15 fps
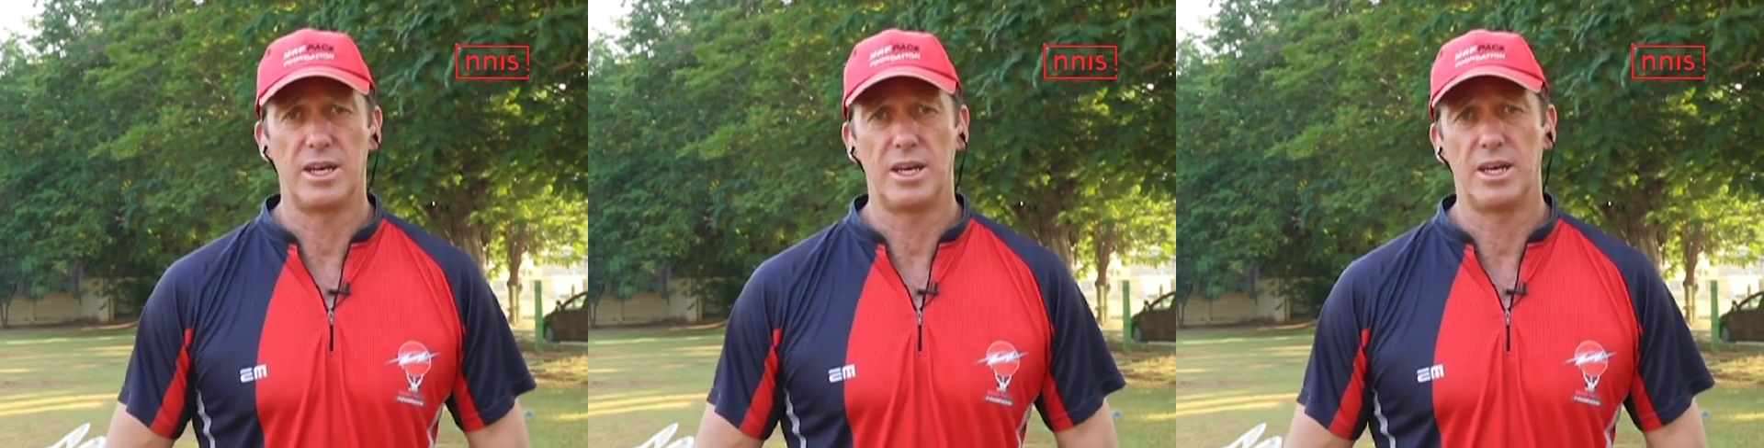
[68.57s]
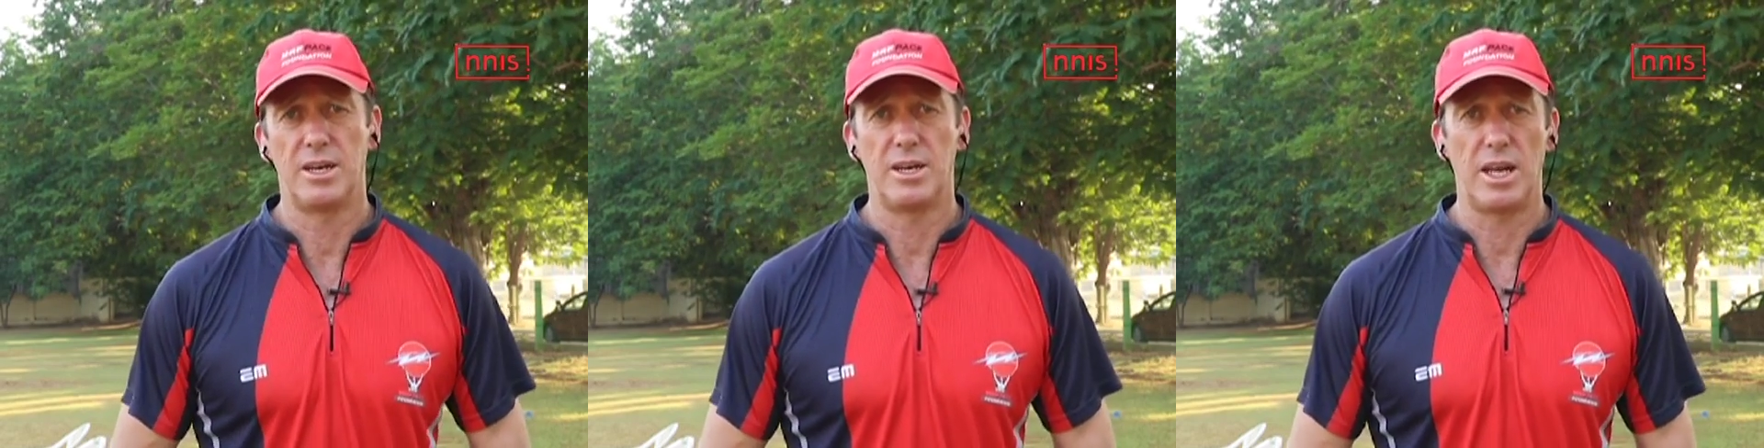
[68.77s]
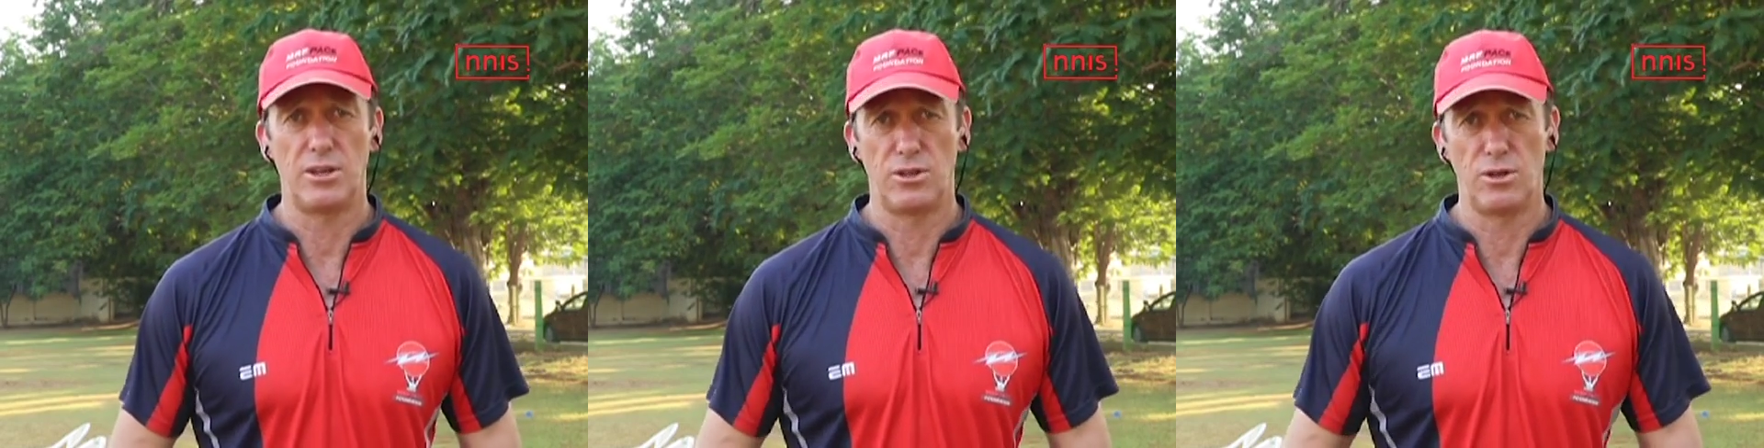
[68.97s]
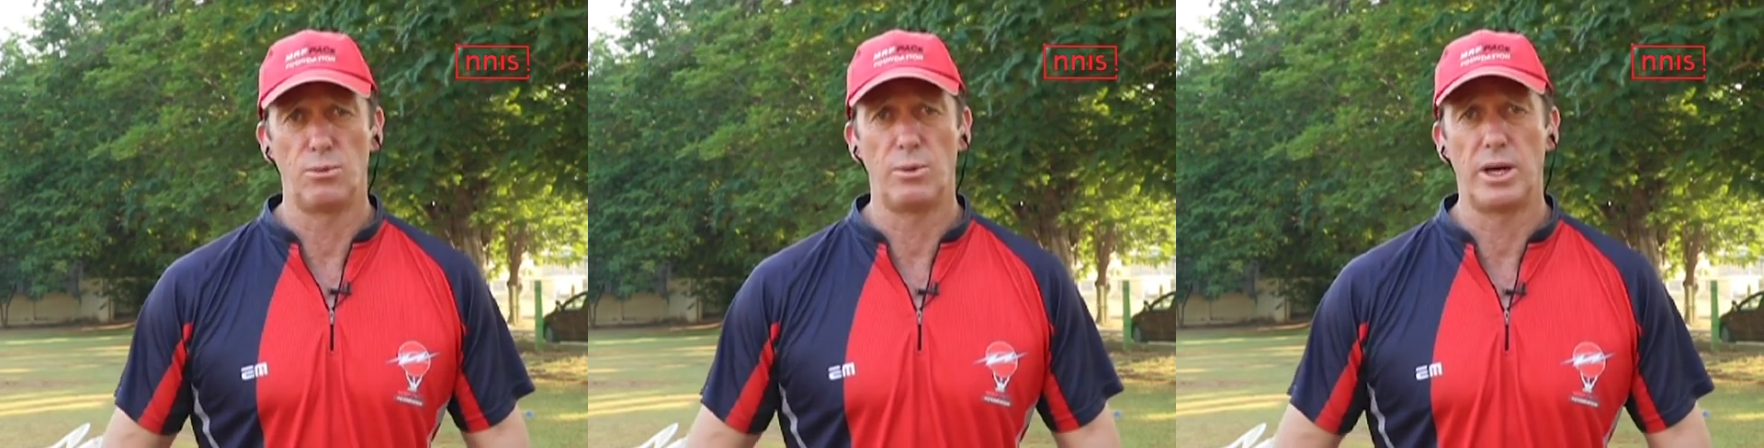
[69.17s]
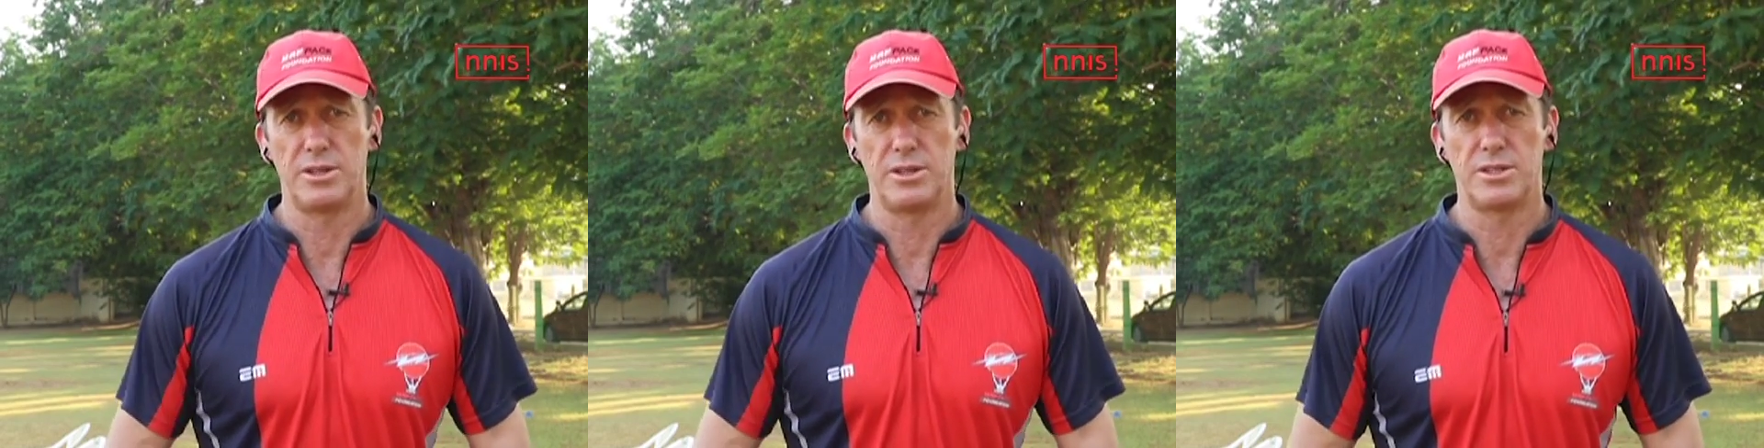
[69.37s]
uh, and do
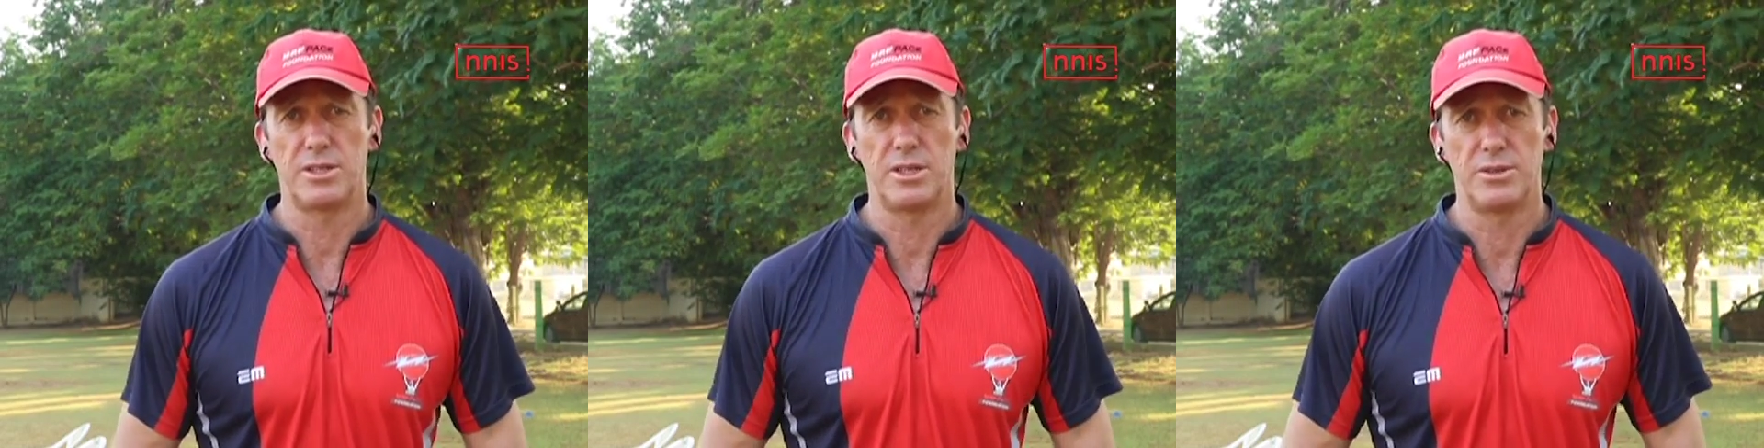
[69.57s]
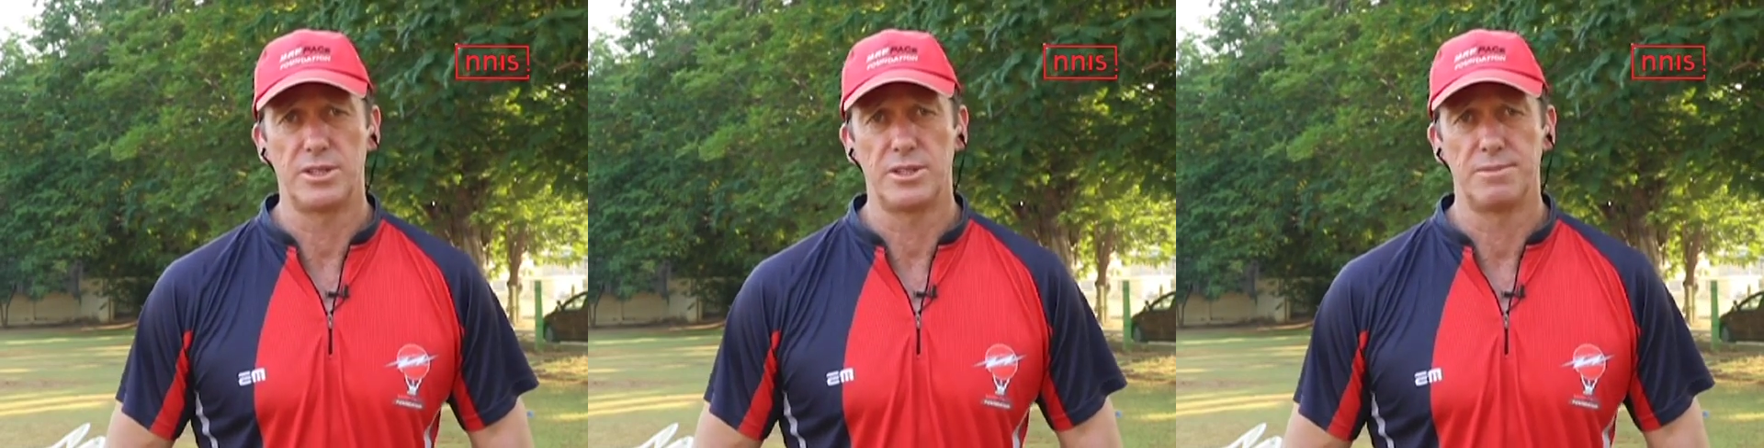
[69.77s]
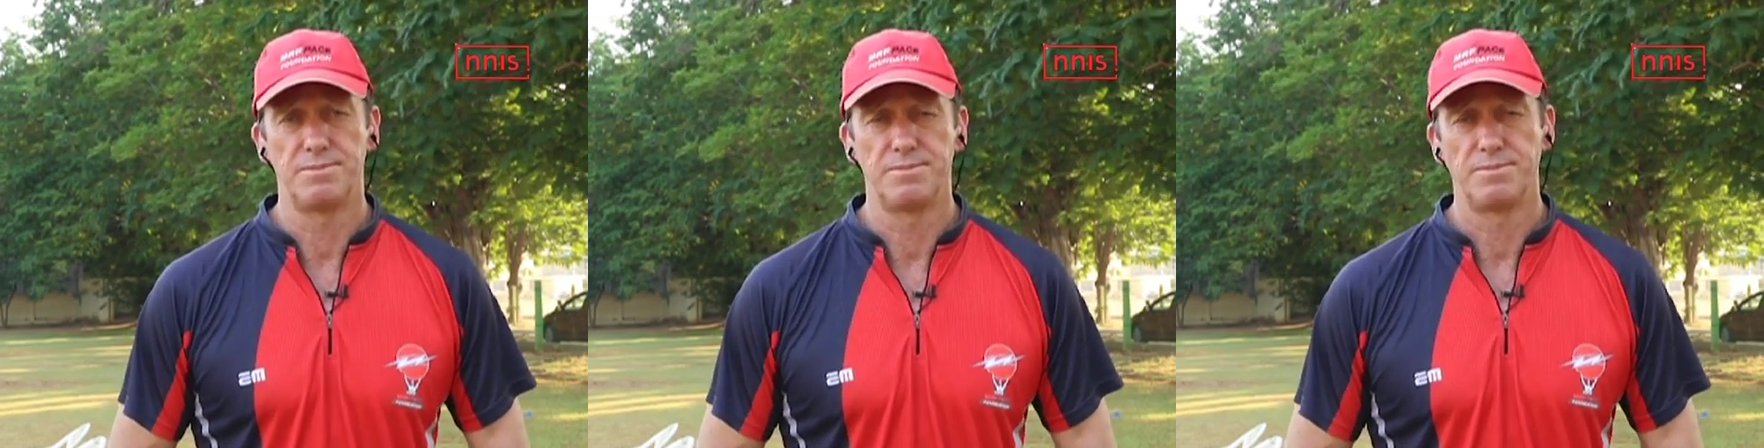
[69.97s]
well in the series.